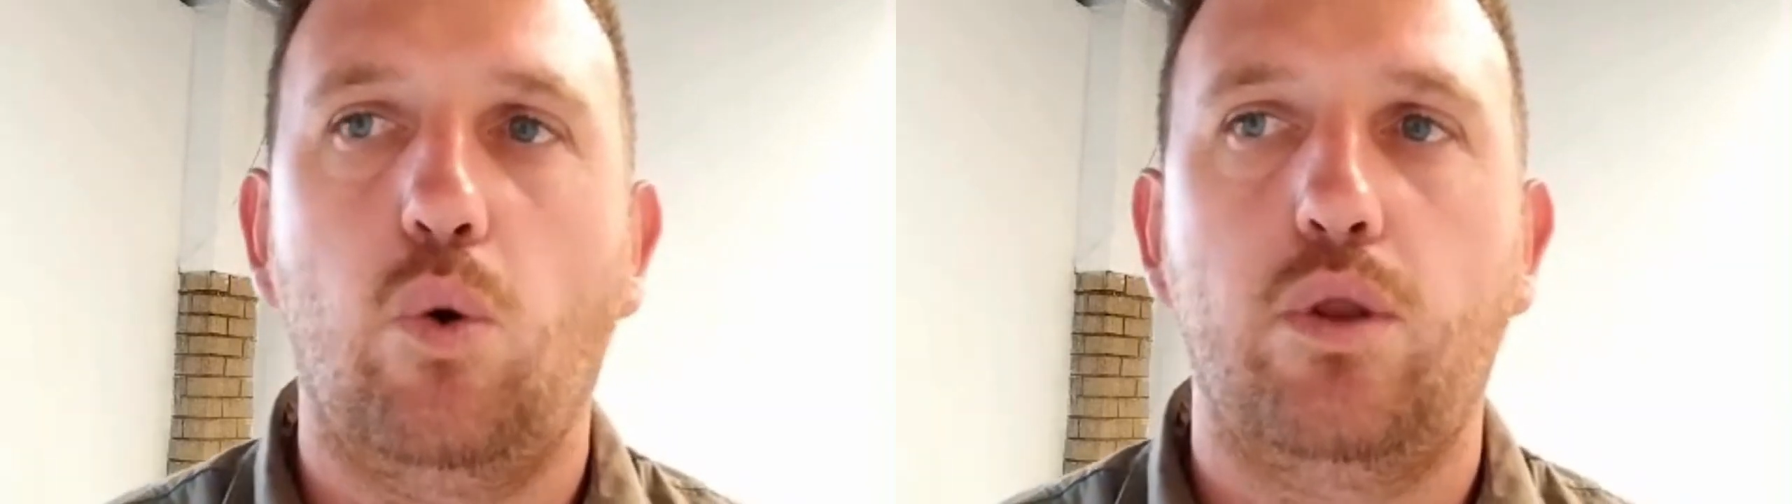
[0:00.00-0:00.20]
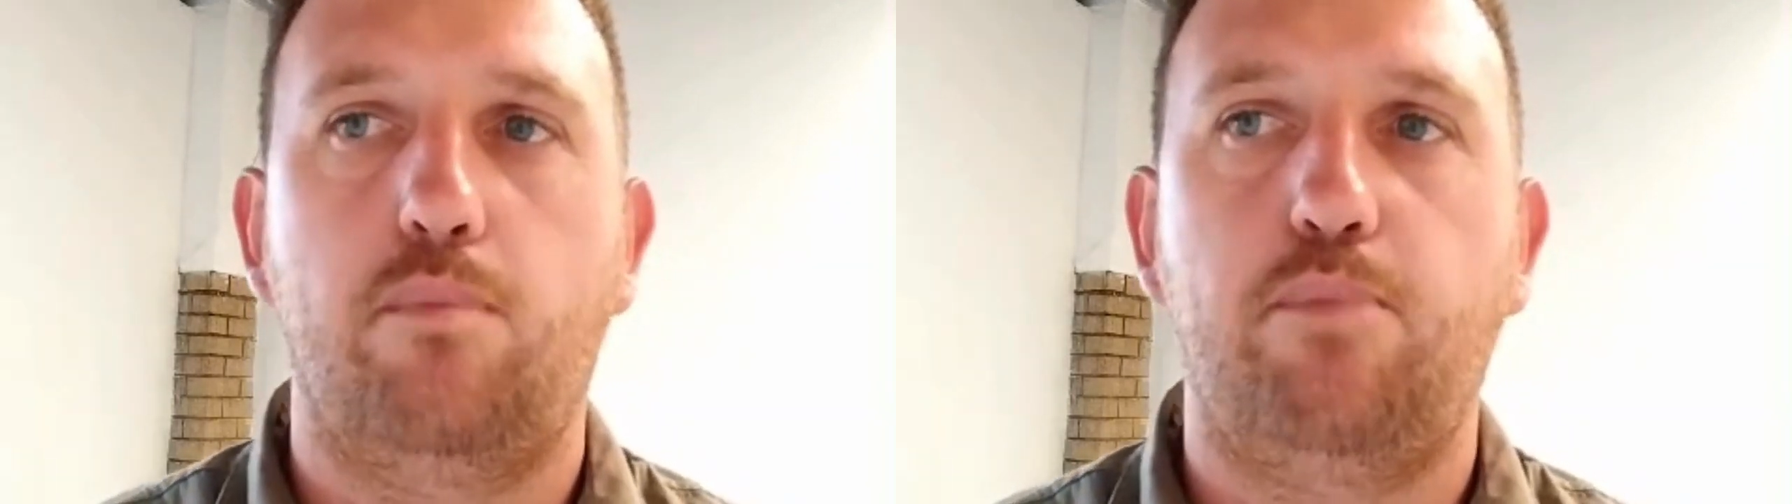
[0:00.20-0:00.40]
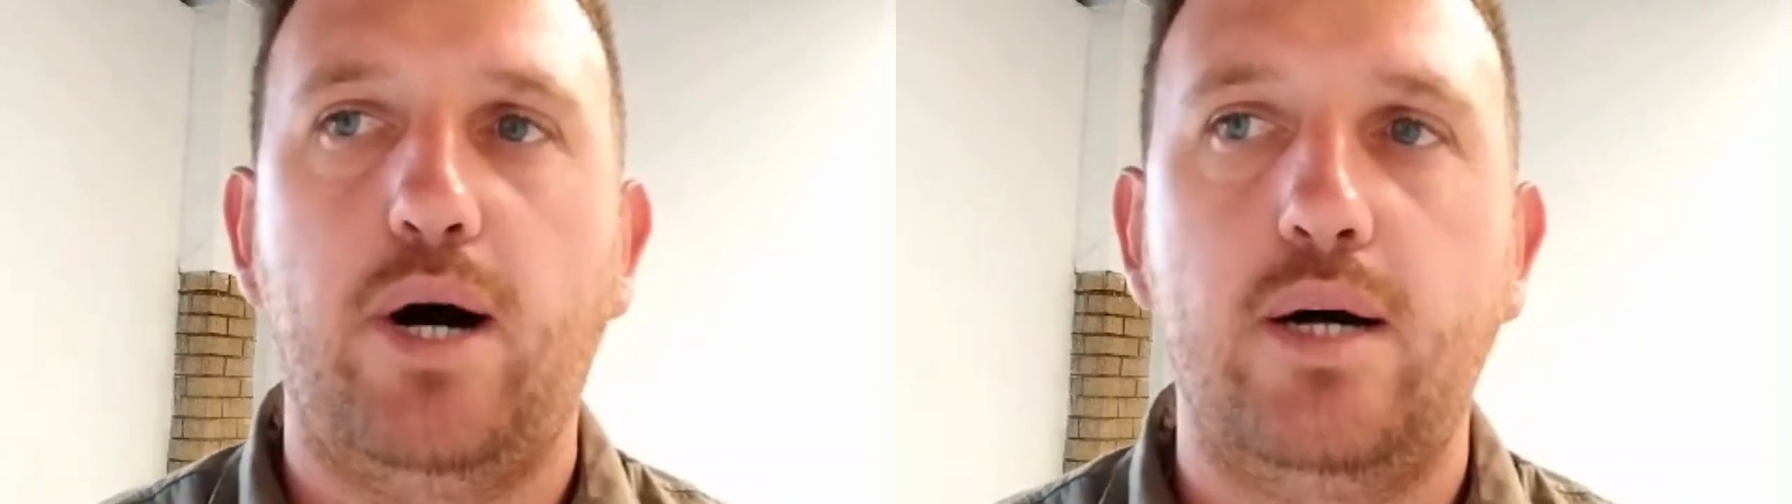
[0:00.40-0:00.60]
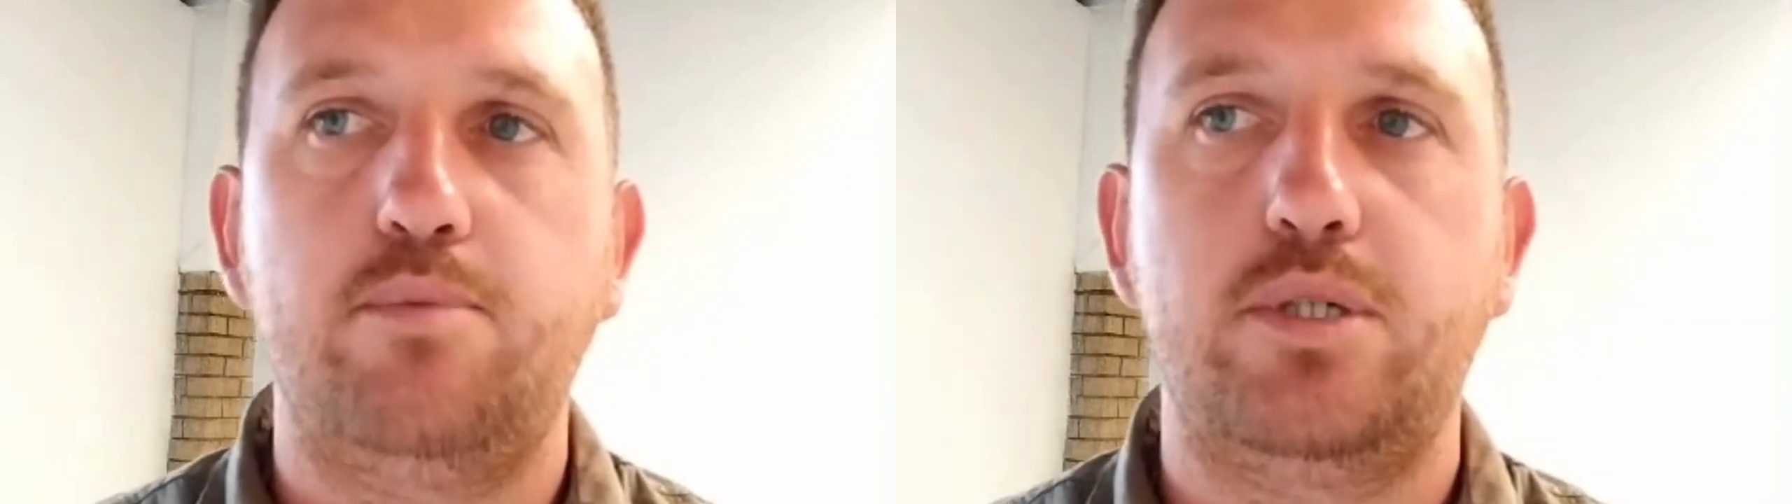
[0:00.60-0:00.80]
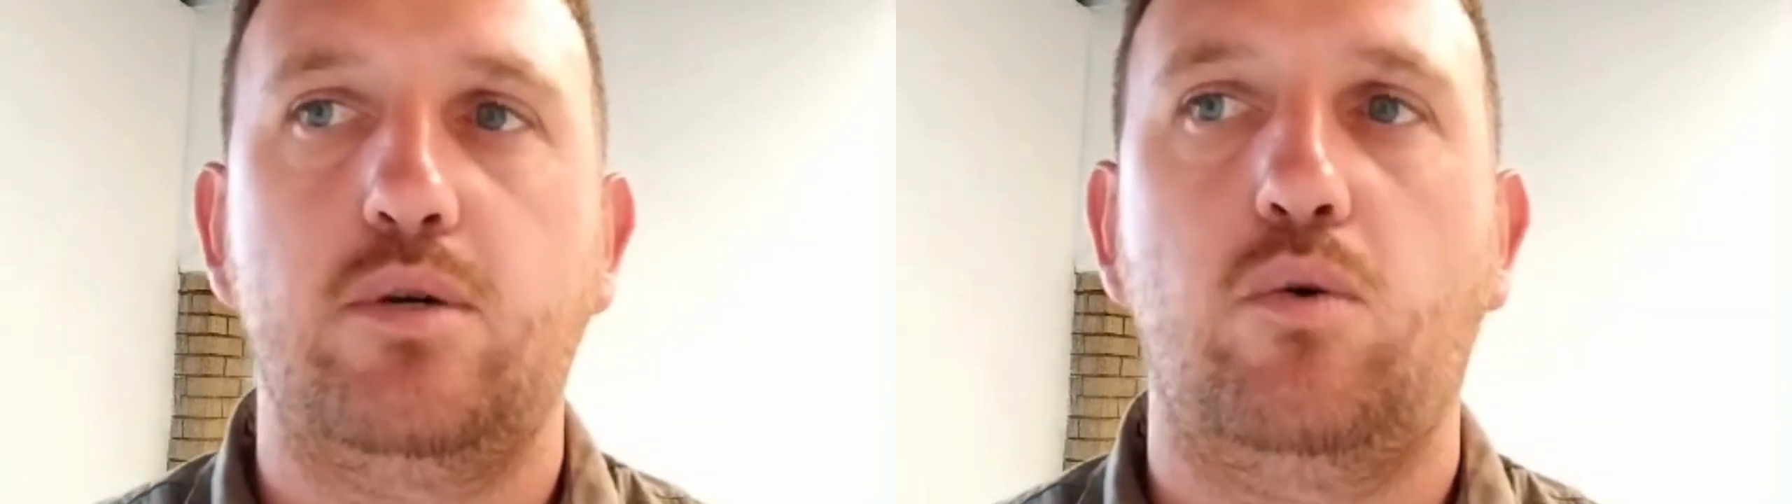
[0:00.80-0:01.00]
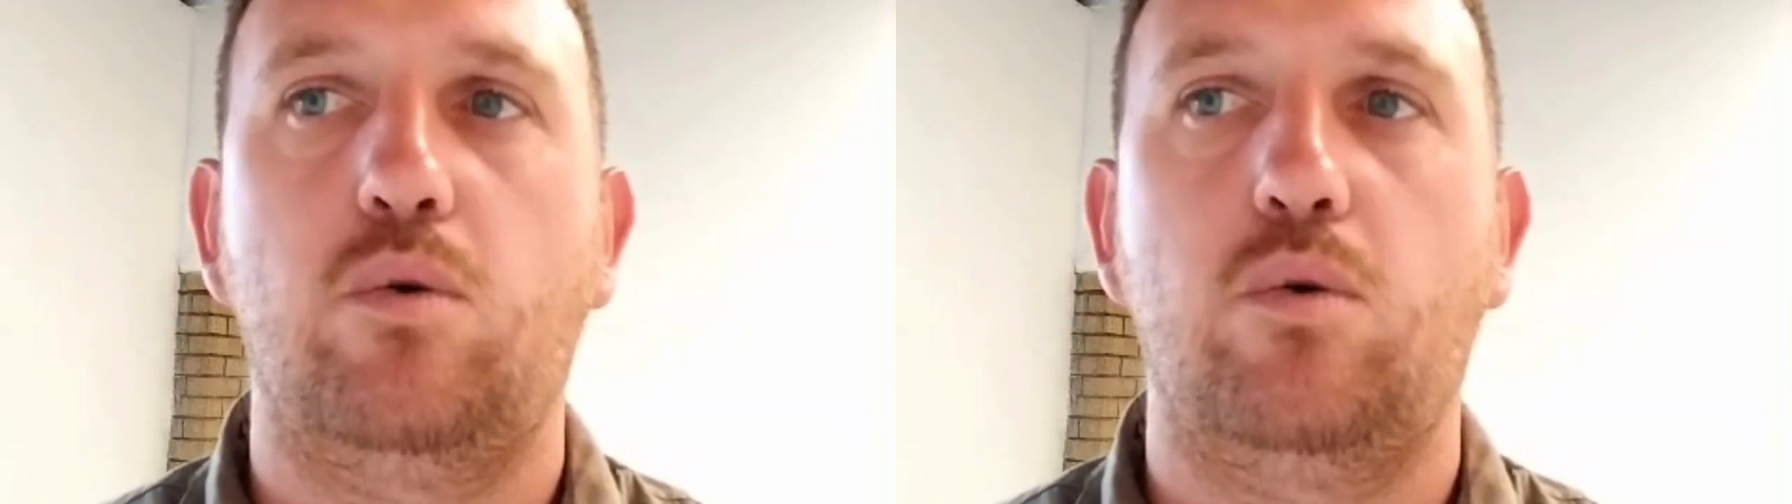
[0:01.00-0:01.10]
all the pipes,